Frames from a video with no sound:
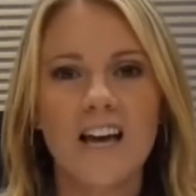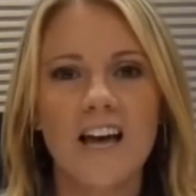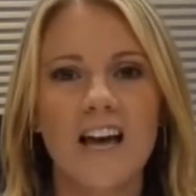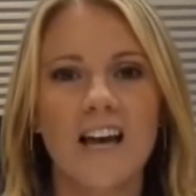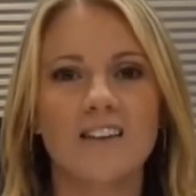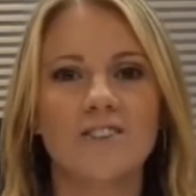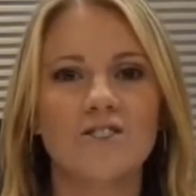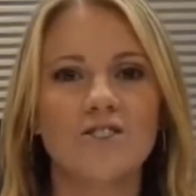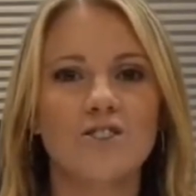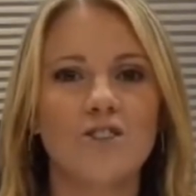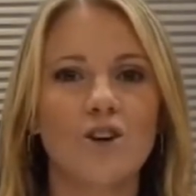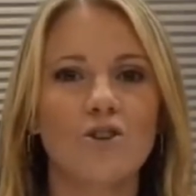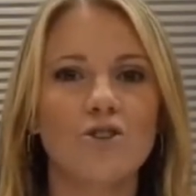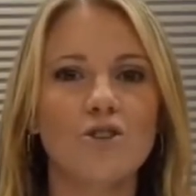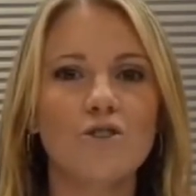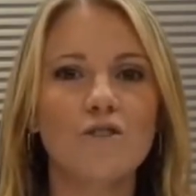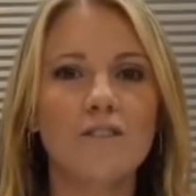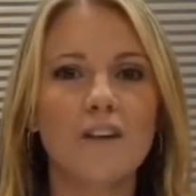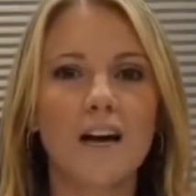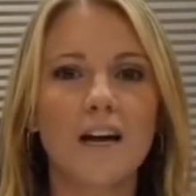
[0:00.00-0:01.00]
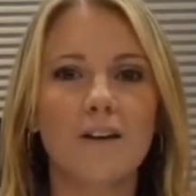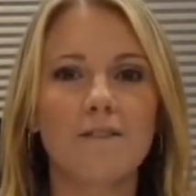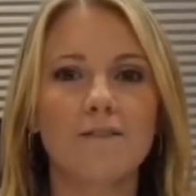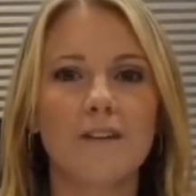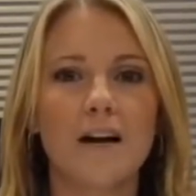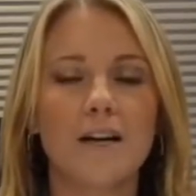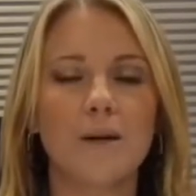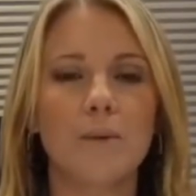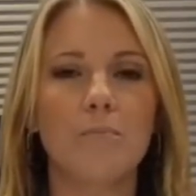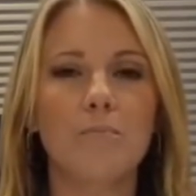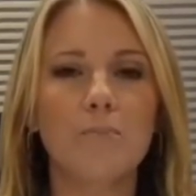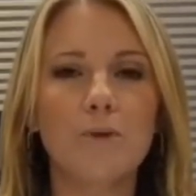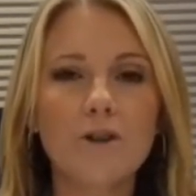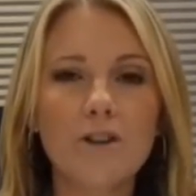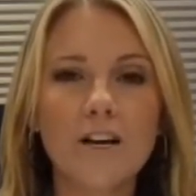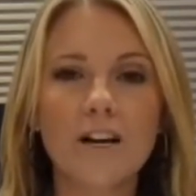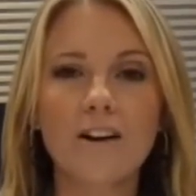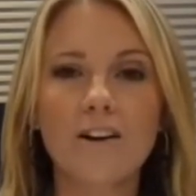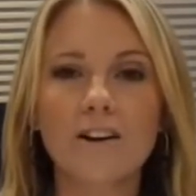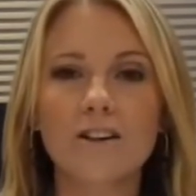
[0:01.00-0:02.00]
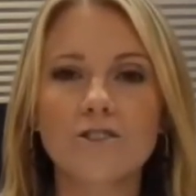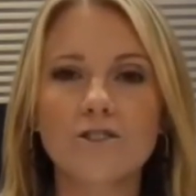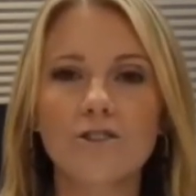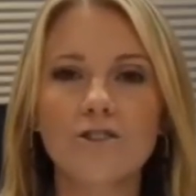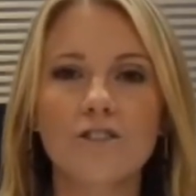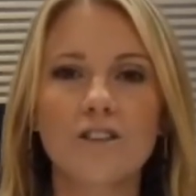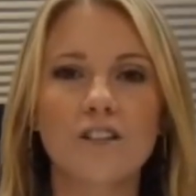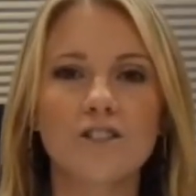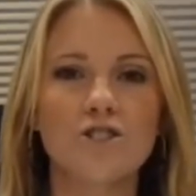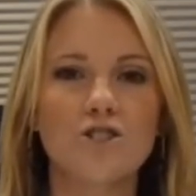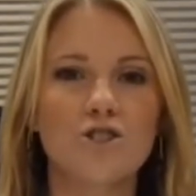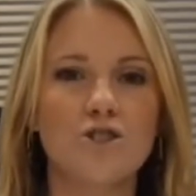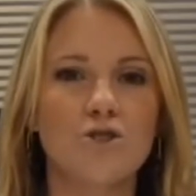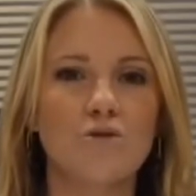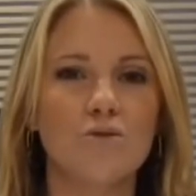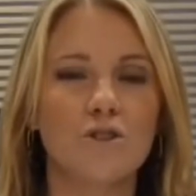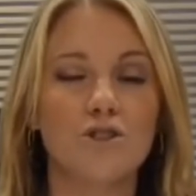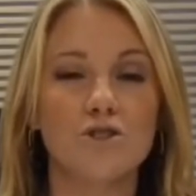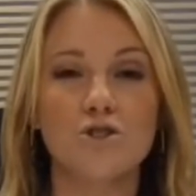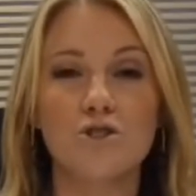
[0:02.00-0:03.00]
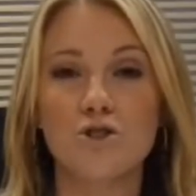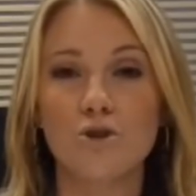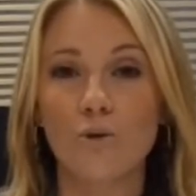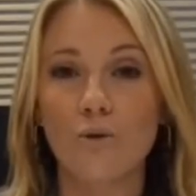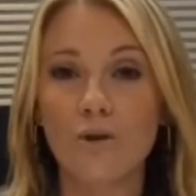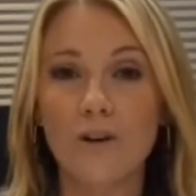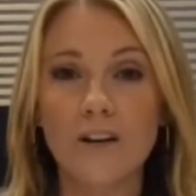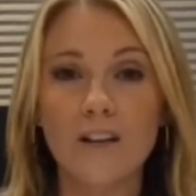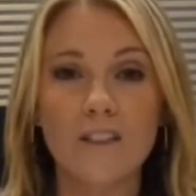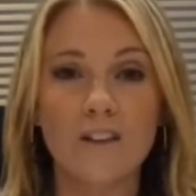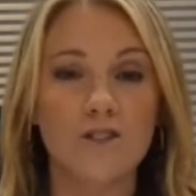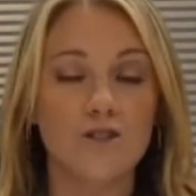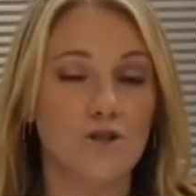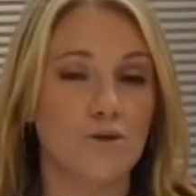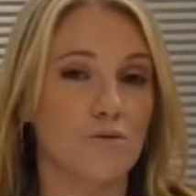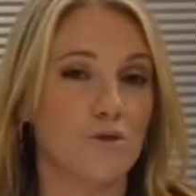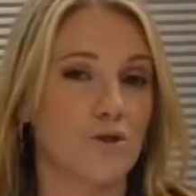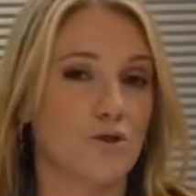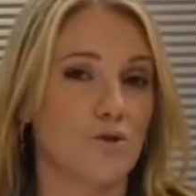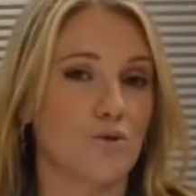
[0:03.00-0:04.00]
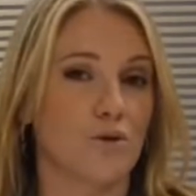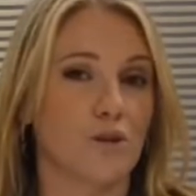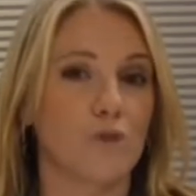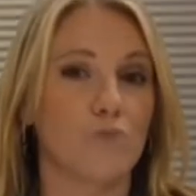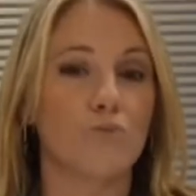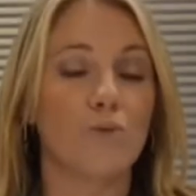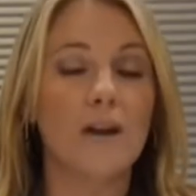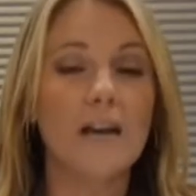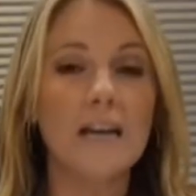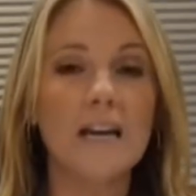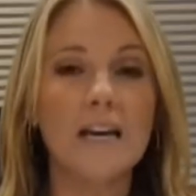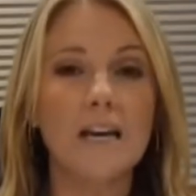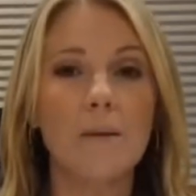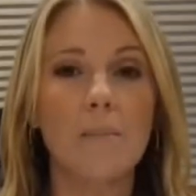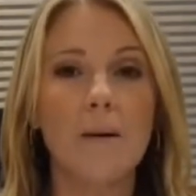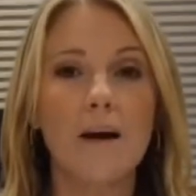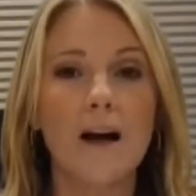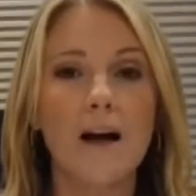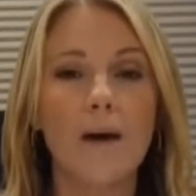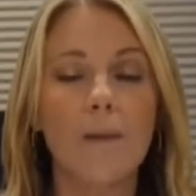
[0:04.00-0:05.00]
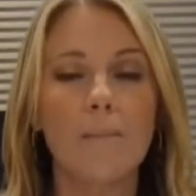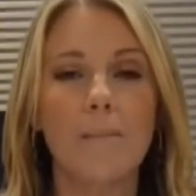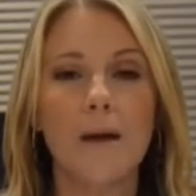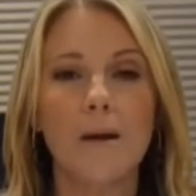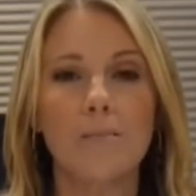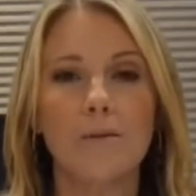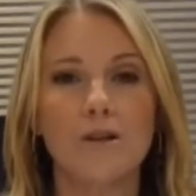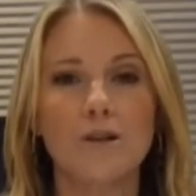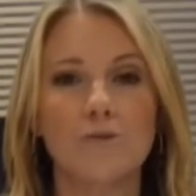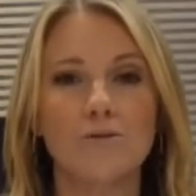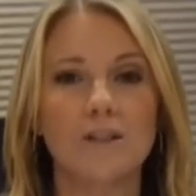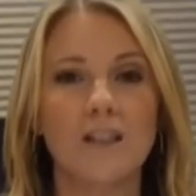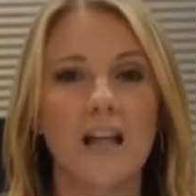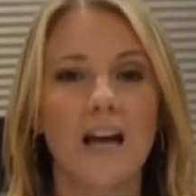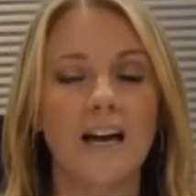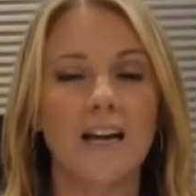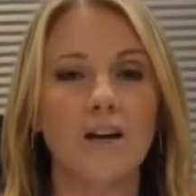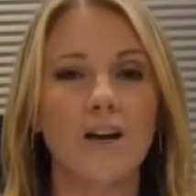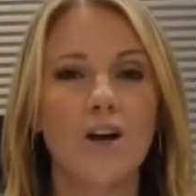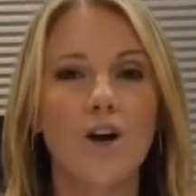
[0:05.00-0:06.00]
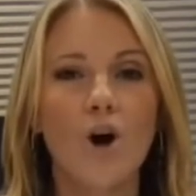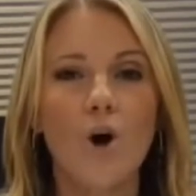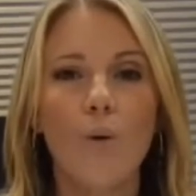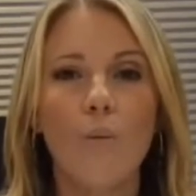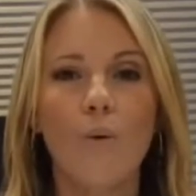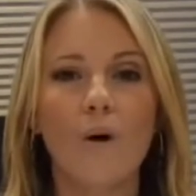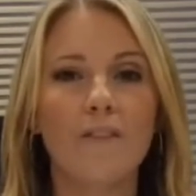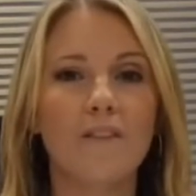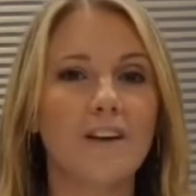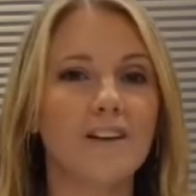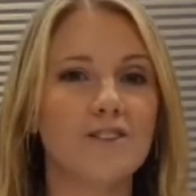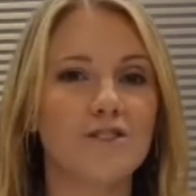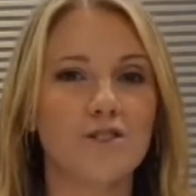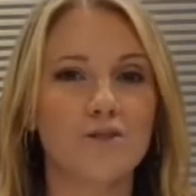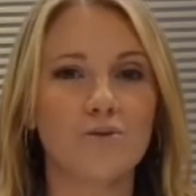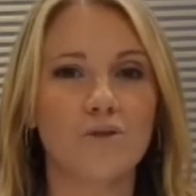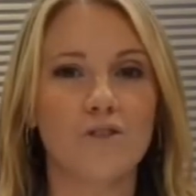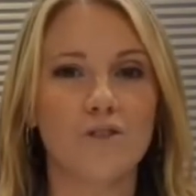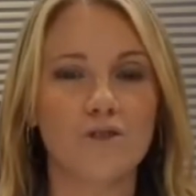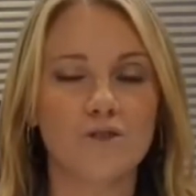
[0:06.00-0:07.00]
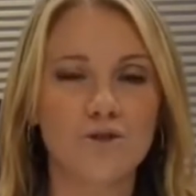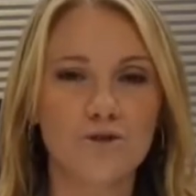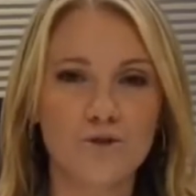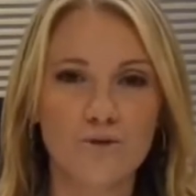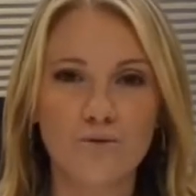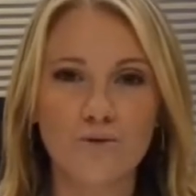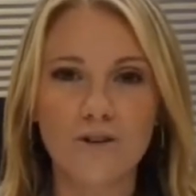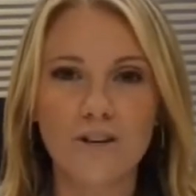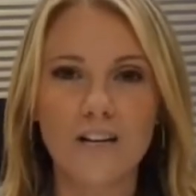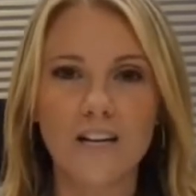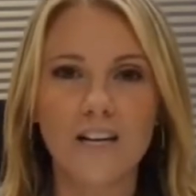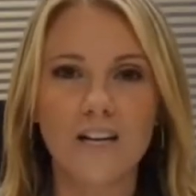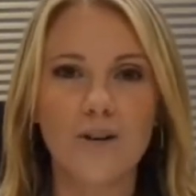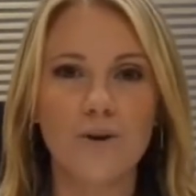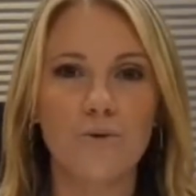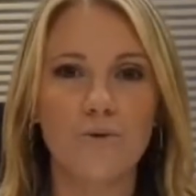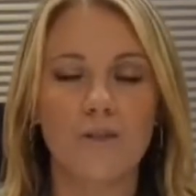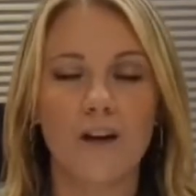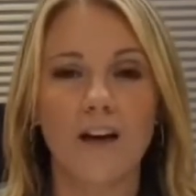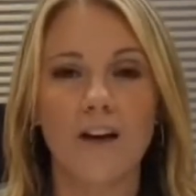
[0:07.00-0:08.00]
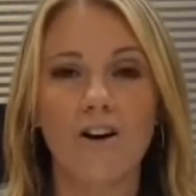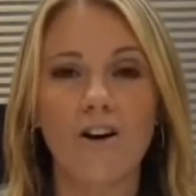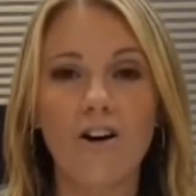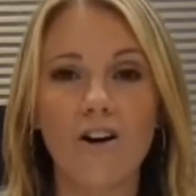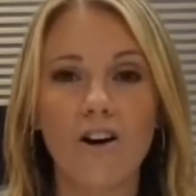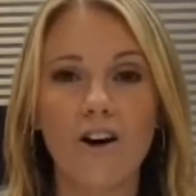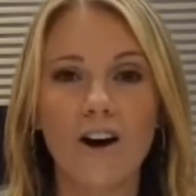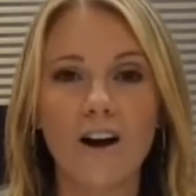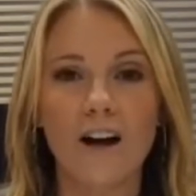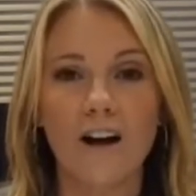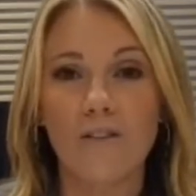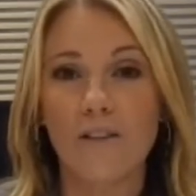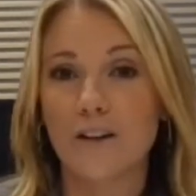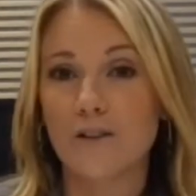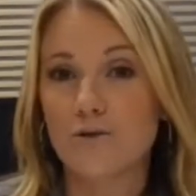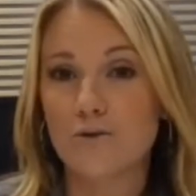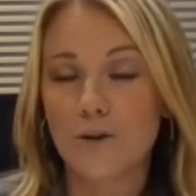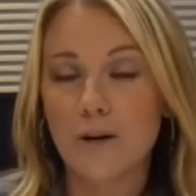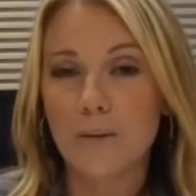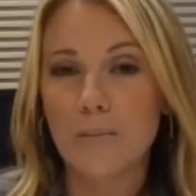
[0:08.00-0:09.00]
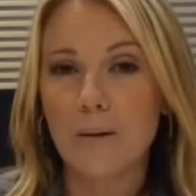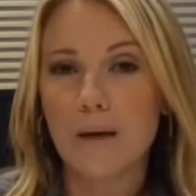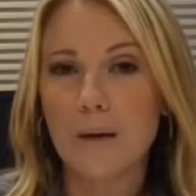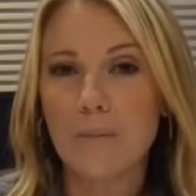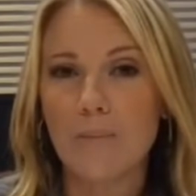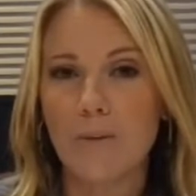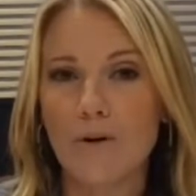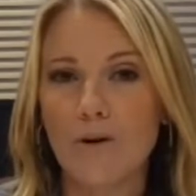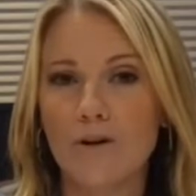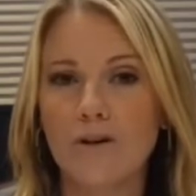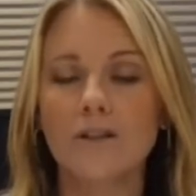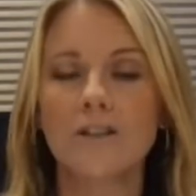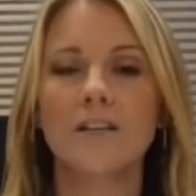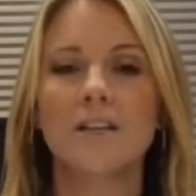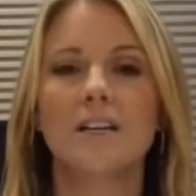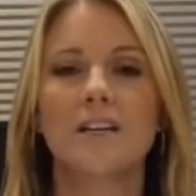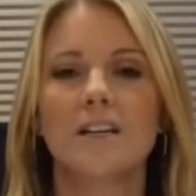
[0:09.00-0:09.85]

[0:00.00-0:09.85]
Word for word: And so you've got to find a book character that you enjoy, that you enjoyed reading about. Maybe you like what they do in the story, who they are, how they treat people.